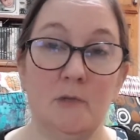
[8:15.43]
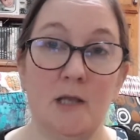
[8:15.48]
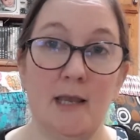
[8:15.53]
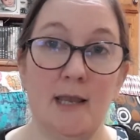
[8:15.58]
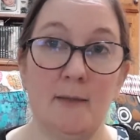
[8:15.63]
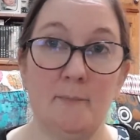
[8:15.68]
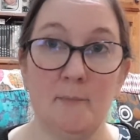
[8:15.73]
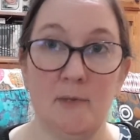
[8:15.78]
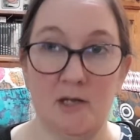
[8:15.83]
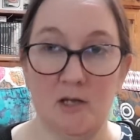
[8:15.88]

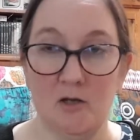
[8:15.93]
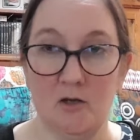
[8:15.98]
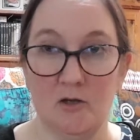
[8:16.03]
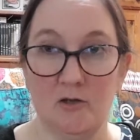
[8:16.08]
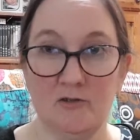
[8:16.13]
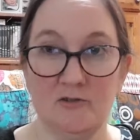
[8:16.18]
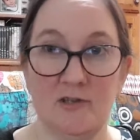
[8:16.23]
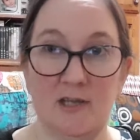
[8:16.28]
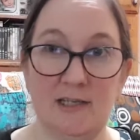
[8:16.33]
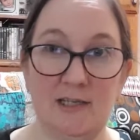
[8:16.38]
lend me
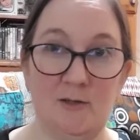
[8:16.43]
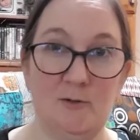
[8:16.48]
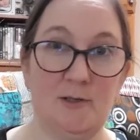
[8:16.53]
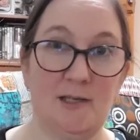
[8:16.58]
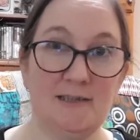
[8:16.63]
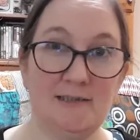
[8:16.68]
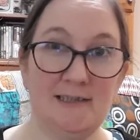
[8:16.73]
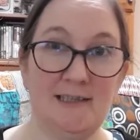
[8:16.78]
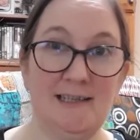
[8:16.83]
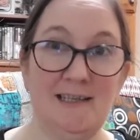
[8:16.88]
hers, thank you
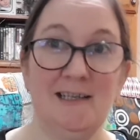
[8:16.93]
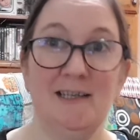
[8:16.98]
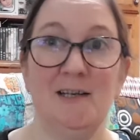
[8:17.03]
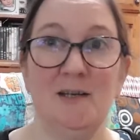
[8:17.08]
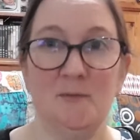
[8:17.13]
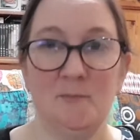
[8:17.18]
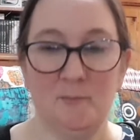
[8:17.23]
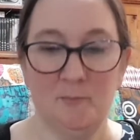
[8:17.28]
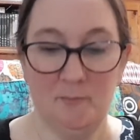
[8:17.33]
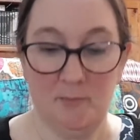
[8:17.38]
Leslie,
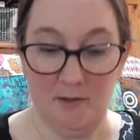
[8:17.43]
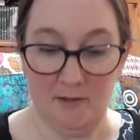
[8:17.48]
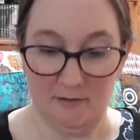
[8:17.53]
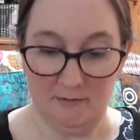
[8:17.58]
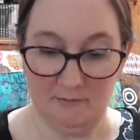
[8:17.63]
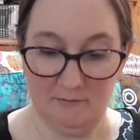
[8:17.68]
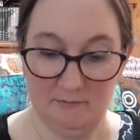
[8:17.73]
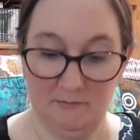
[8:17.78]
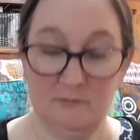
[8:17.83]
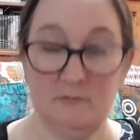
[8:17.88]
but
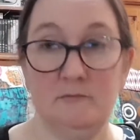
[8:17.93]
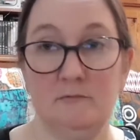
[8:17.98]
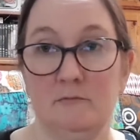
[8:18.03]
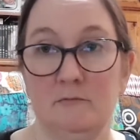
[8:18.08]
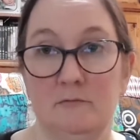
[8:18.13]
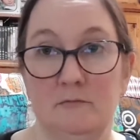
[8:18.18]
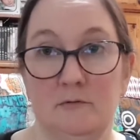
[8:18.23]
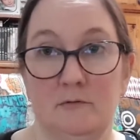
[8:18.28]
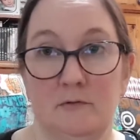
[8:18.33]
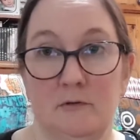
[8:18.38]

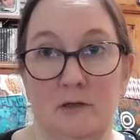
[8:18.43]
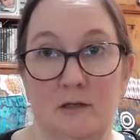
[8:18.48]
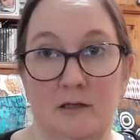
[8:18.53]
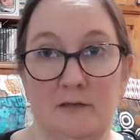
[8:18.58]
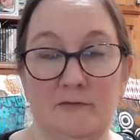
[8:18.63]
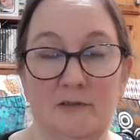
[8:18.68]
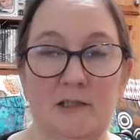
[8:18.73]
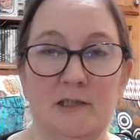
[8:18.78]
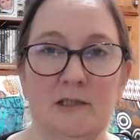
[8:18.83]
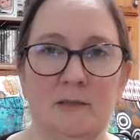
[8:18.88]
I
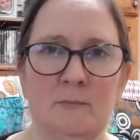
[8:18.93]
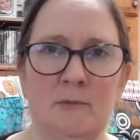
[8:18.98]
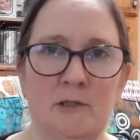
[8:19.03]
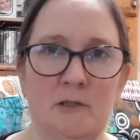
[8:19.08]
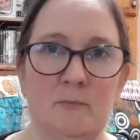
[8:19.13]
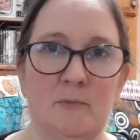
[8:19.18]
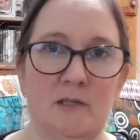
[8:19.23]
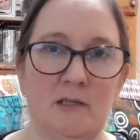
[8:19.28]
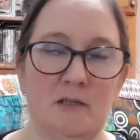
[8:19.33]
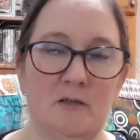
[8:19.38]
figured I'm going to
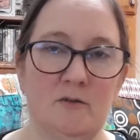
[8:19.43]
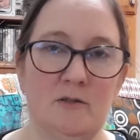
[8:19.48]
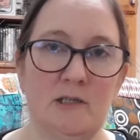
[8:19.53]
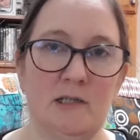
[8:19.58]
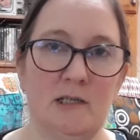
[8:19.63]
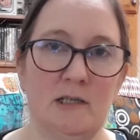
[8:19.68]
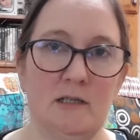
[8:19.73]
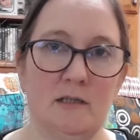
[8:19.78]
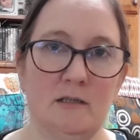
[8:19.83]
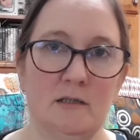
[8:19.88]
be
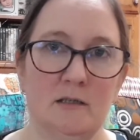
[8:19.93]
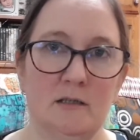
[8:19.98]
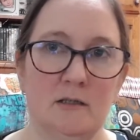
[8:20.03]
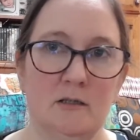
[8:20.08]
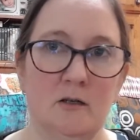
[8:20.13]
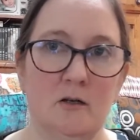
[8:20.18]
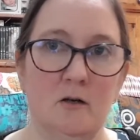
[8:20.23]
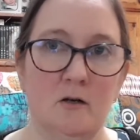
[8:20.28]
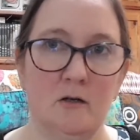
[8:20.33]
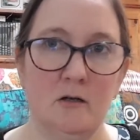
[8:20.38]
using it
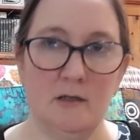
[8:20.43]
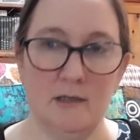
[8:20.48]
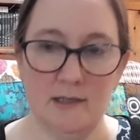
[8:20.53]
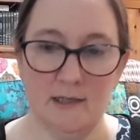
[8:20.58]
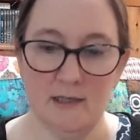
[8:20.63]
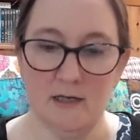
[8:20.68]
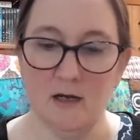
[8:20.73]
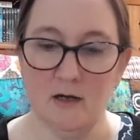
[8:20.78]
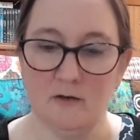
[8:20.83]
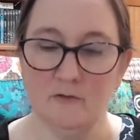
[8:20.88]

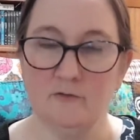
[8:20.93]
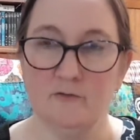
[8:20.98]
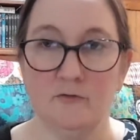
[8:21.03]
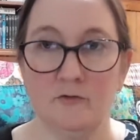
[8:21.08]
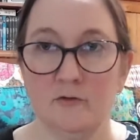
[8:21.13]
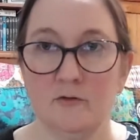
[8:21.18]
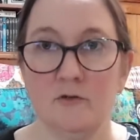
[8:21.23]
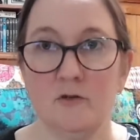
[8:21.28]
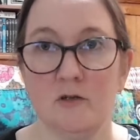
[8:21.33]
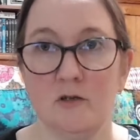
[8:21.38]
enough
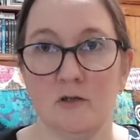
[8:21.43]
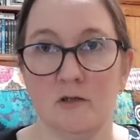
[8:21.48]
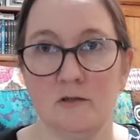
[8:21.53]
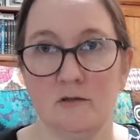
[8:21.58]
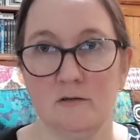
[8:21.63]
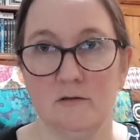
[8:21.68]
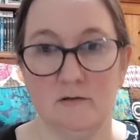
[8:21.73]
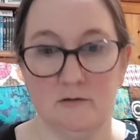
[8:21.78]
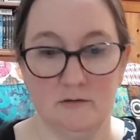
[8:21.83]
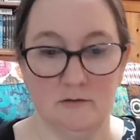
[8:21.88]
that
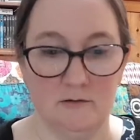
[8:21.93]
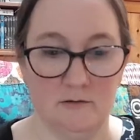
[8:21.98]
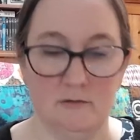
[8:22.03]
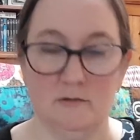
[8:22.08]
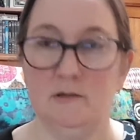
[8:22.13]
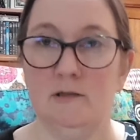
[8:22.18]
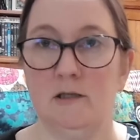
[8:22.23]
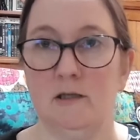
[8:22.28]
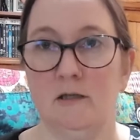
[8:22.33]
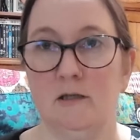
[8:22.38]

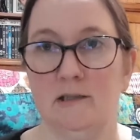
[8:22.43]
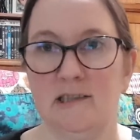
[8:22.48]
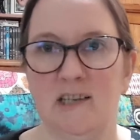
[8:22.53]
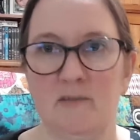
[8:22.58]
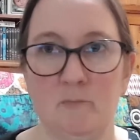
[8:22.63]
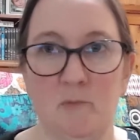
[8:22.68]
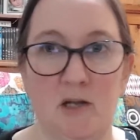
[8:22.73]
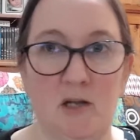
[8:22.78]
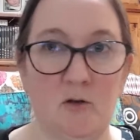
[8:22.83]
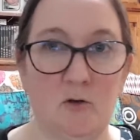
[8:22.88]
I'll have
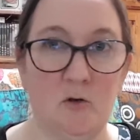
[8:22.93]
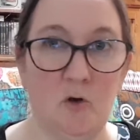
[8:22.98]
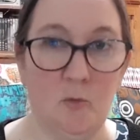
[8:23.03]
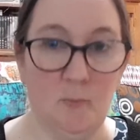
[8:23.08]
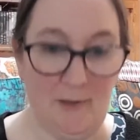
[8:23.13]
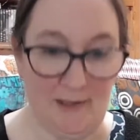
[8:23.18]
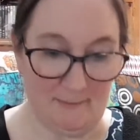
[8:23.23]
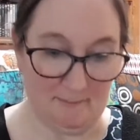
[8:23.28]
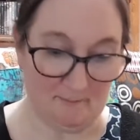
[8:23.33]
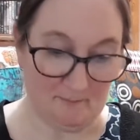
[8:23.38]
my own
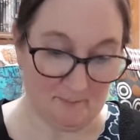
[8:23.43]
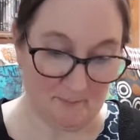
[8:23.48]
copy.